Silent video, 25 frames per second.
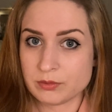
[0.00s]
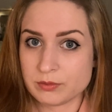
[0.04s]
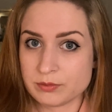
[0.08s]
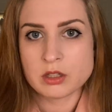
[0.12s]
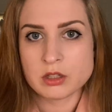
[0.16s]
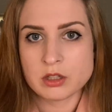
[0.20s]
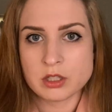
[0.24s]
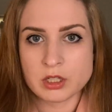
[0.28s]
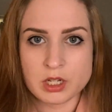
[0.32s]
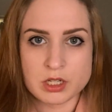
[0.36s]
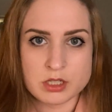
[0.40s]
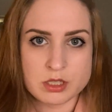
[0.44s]

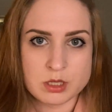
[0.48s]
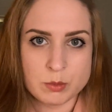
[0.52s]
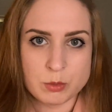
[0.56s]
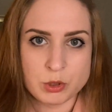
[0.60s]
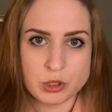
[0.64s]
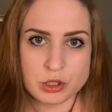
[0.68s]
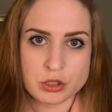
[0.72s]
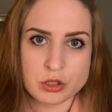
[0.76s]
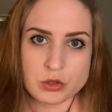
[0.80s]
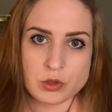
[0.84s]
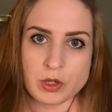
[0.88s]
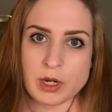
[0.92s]
The customer
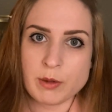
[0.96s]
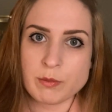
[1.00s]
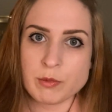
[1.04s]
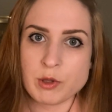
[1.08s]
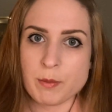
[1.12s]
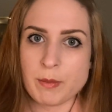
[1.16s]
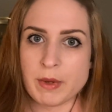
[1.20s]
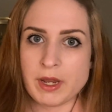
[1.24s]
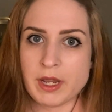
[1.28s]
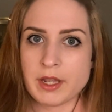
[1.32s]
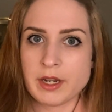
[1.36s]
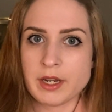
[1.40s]
described the
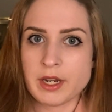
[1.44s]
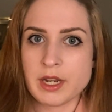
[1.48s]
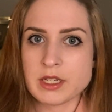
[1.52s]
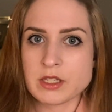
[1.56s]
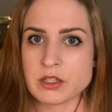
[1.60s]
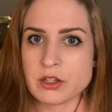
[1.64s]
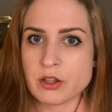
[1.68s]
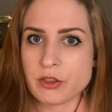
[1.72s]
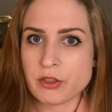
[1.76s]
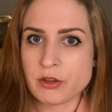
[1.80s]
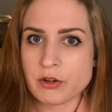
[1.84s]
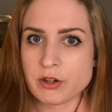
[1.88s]
man as a
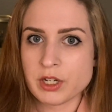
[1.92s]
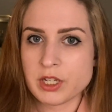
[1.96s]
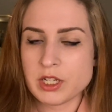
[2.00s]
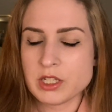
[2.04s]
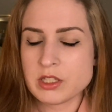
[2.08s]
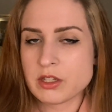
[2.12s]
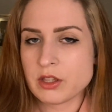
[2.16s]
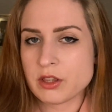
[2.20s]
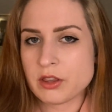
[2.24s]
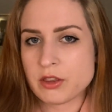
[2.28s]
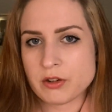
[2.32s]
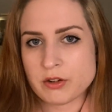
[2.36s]
30 to
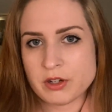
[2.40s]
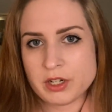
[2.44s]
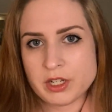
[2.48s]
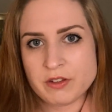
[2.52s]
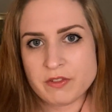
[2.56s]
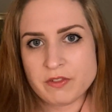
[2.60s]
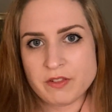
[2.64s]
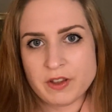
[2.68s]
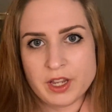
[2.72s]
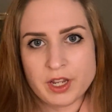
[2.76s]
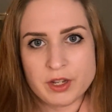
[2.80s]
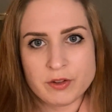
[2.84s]

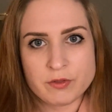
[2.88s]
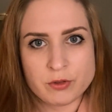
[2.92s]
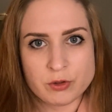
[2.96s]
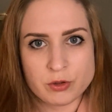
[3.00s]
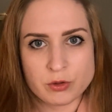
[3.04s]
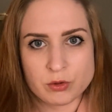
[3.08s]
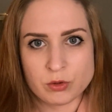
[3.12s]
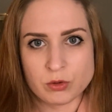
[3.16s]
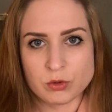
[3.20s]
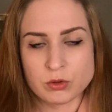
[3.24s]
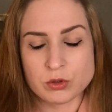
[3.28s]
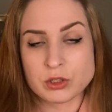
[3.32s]

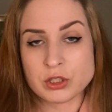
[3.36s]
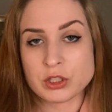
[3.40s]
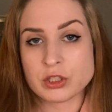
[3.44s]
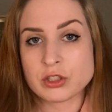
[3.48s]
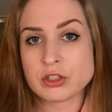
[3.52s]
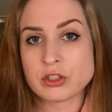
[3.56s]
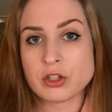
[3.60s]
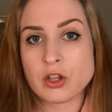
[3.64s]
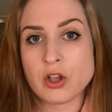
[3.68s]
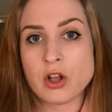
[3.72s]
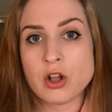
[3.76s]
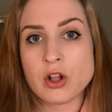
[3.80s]
35-year-old
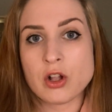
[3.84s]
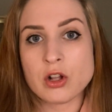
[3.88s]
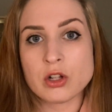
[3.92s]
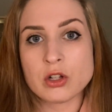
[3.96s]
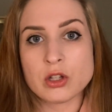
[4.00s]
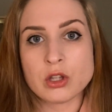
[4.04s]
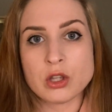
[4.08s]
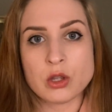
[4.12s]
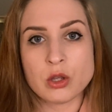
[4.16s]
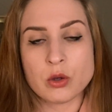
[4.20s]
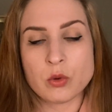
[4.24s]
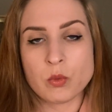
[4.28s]

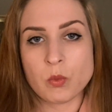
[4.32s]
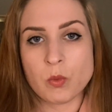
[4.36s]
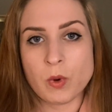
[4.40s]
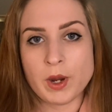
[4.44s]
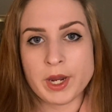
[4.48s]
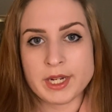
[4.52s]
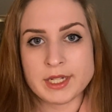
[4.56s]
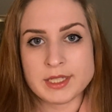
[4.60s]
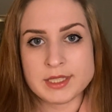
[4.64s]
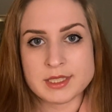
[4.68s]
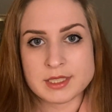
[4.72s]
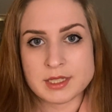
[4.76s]
tall
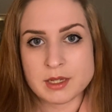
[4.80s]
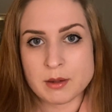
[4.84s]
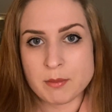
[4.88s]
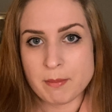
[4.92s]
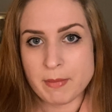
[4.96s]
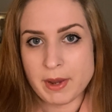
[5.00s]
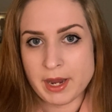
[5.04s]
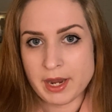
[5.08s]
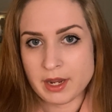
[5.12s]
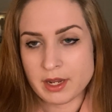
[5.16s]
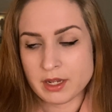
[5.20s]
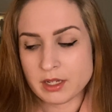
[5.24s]
white
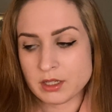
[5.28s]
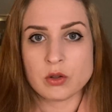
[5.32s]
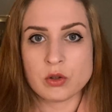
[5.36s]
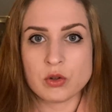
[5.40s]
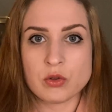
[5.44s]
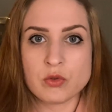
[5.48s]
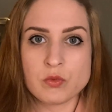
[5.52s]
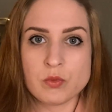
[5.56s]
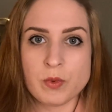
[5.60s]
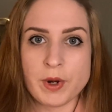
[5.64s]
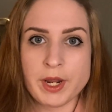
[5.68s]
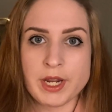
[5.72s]
man
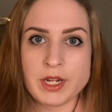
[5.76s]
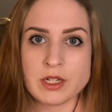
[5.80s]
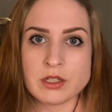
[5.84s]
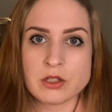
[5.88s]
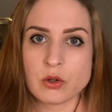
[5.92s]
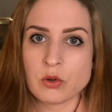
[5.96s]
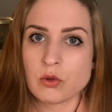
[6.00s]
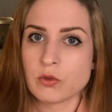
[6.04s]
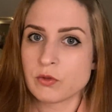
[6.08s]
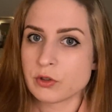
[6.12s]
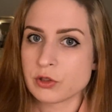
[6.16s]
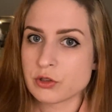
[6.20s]
who weighed
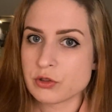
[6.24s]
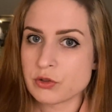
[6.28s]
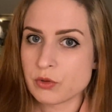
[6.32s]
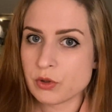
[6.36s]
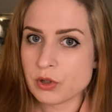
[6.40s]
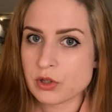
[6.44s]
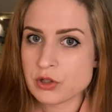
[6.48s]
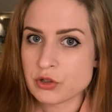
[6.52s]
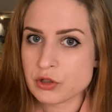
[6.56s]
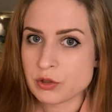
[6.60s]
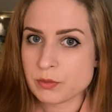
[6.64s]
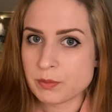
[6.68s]
over
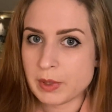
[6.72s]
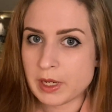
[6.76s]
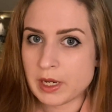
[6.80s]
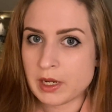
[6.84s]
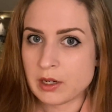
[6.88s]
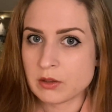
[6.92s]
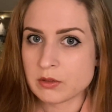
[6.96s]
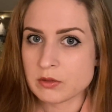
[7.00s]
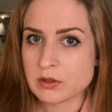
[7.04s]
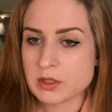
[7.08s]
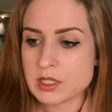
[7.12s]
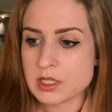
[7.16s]
200
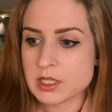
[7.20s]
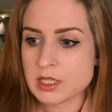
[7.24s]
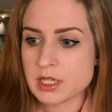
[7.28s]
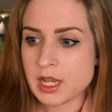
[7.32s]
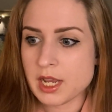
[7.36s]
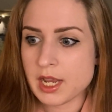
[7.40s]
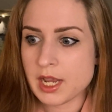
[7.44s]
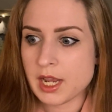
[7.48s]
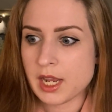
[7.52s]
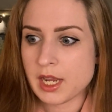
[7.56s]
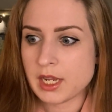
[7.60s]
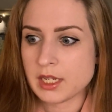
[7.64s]
pounds
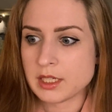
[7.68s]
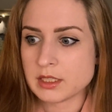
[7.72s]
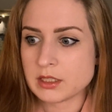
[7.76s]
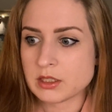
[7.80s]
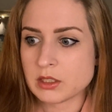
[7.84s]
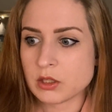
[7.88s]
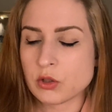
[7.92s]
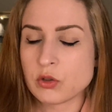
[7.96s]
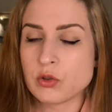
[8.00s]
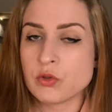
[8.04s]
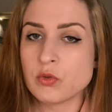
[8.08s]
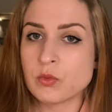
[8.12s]
and
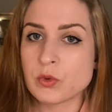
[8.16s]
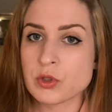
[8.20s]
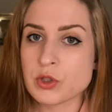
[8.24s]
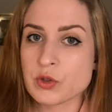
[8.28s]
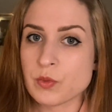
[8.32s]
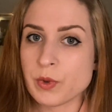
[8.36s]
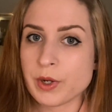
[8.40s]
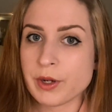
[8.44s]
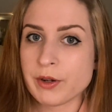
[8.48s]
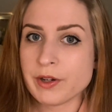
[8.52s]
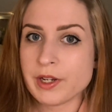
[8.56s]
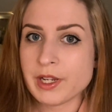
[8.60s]
who was
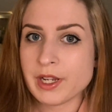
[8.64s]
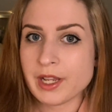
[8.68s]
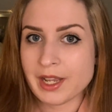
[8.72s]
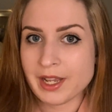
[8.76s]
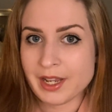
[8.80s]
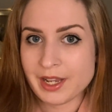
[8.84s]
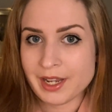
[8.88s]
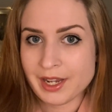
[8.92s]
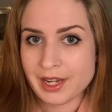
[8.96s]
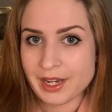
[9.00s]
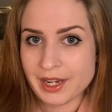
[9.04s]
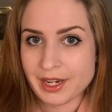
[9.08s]
wearing
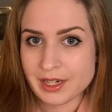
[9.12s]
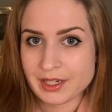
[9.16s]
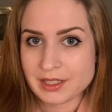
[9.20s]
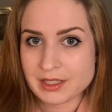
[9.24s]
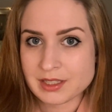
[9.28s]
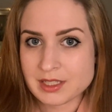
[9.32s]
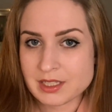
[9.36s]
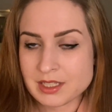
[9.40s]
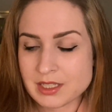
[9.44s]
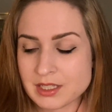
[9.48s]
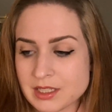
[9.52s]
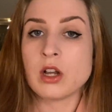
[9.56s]
a hat.